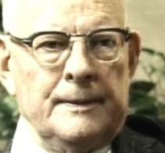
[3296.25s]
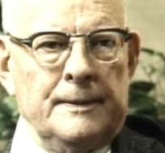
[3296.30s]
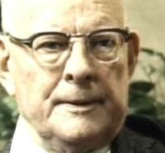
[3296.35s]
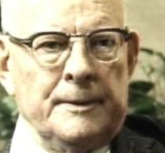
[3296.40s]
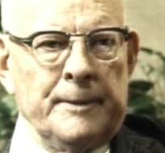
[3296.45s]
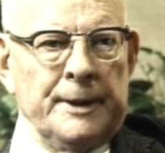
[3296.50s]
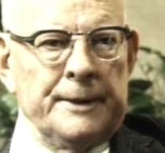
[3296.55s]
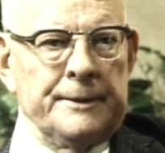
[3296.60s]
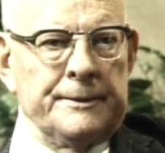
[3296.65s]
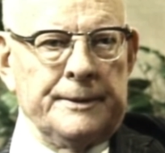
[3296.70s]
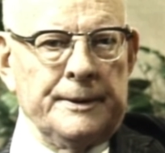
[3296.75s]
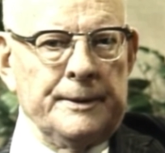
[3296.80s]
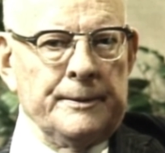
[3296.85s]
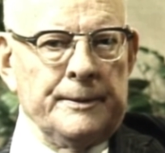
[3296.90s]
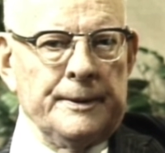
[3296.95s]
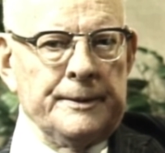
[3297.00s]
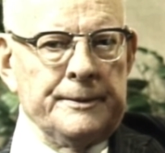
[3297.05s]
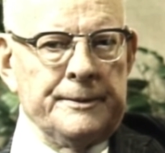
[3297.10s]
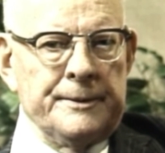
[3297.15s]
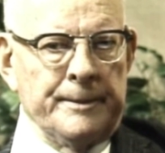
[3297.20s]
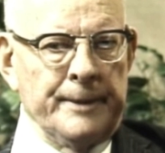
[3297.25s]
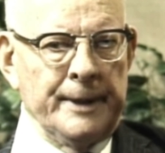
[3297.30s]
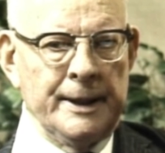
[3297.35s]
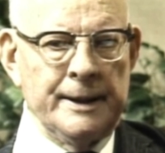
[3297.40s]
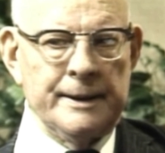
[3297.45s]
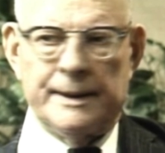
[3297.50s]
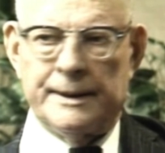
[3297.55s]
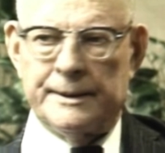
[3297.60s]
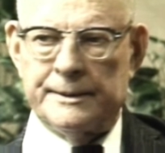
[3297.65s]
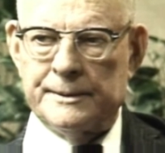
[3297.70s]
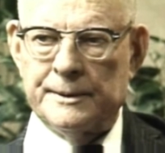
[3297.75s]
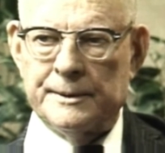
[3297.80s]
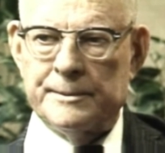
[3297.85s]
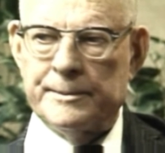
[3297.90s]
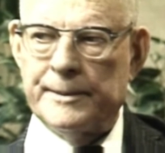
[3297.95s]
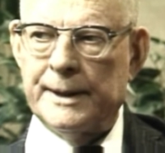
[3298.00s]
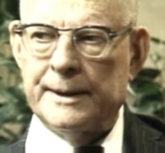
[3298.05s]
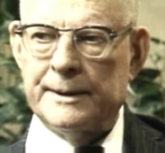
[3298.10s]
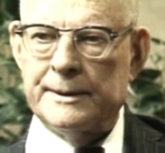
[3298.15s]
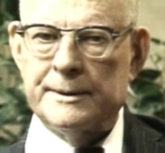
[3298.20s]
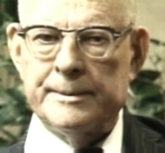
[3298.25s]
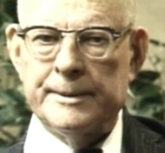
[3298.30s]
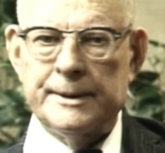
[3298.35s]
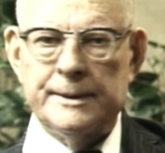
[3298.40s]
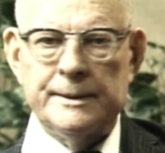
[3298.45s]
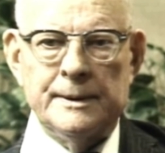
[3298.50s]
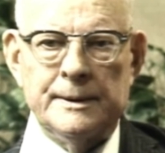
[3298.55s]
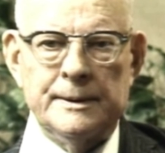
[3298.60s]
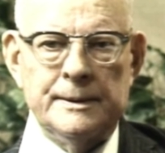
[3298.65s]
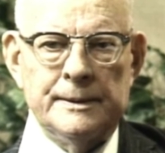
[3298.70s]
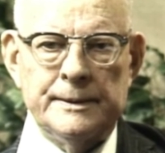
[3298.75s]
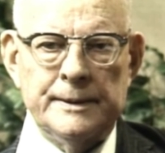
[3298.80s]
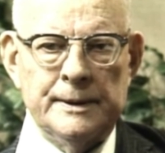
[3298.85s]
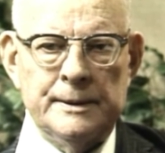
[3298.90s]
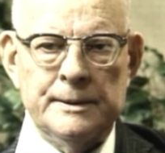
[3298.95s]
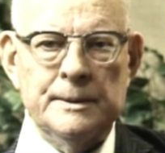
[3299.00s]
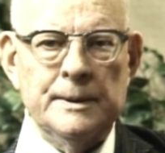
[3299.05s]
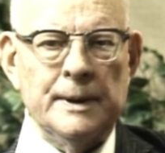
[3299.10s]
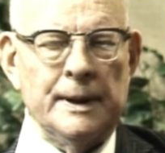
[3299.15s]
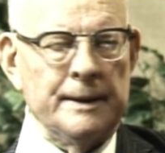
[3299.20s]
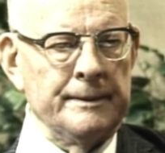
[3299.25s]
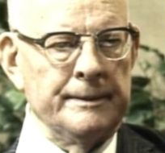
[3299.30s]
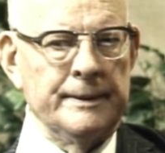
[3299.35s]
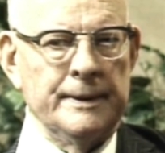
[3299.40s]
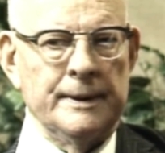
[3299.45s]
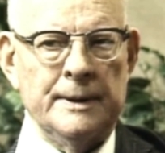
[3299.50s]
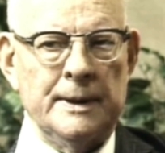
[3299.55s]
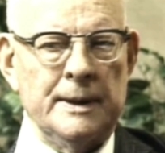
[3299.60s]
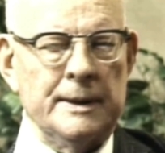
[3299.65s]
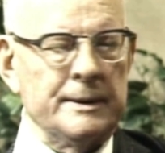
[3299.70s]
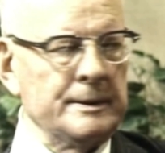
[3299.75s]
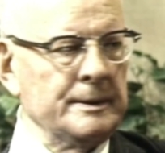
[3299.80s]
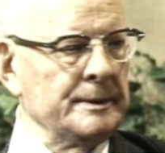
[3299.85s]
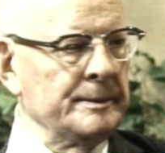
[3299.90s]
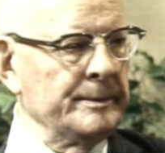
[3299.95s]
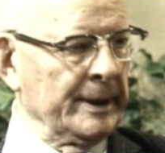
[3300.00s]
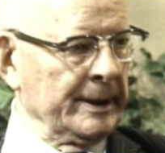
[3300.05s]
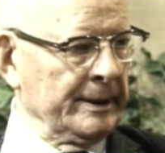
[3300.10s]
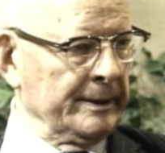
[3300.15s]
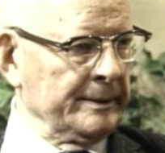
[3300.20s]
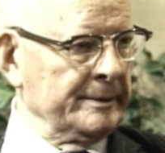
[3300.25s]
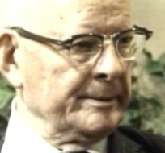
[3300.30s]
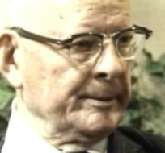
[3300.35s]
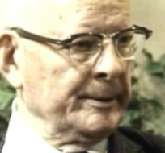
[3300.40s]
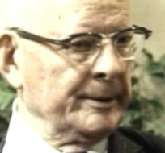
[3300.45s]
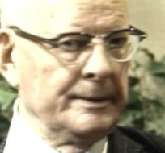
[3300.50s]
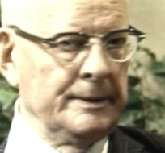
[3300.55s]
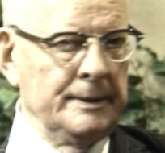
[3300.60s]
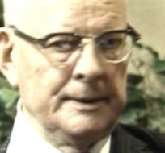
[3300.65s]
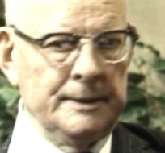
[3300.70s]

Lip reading: You might say, well, Japan has good management. They do have a lot of good management.